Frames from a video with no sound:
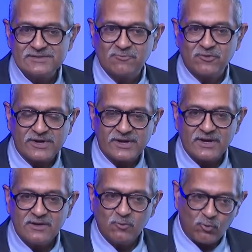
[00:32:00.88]
of
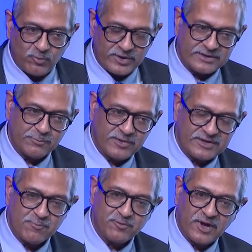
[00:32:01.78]
India, be, the, be
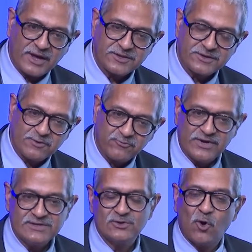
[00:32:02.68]
them either
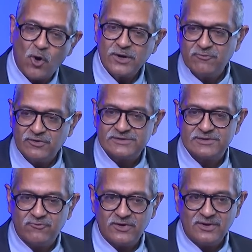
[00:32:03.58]
defense or even
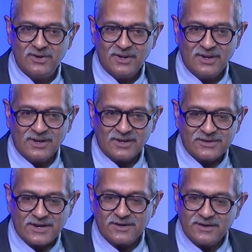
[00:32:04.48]
civil,
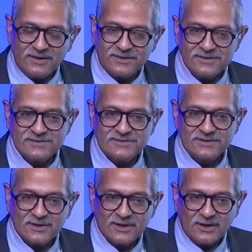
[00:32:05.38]
that it is
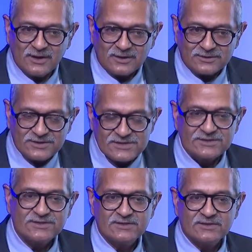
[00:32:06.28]

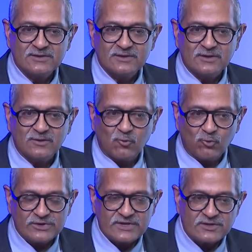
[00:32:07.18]
this
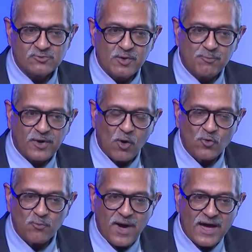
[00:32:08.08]
which has to be
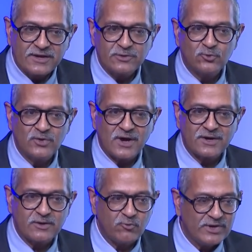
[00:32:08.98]
plowed back into the
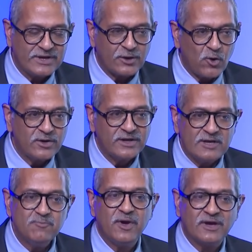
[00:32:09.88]
R&D. We cannot
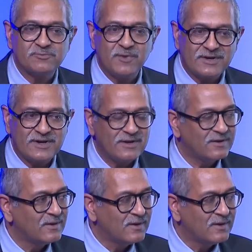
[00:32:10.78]
keep expecting